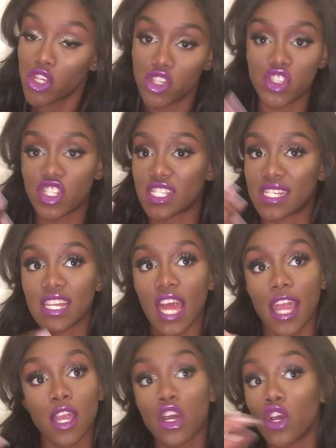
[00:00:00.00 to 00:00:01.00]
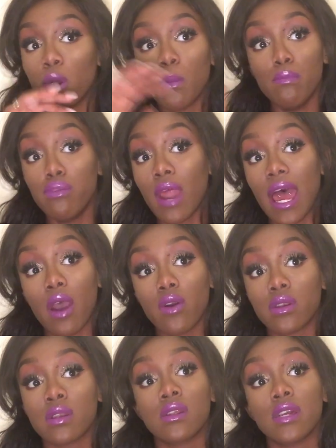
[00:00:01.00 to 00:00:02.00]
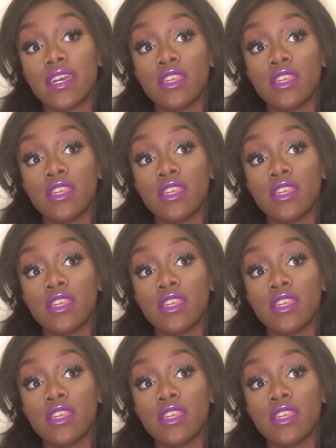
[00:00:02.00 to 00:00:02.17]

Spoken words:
You'd just see like brown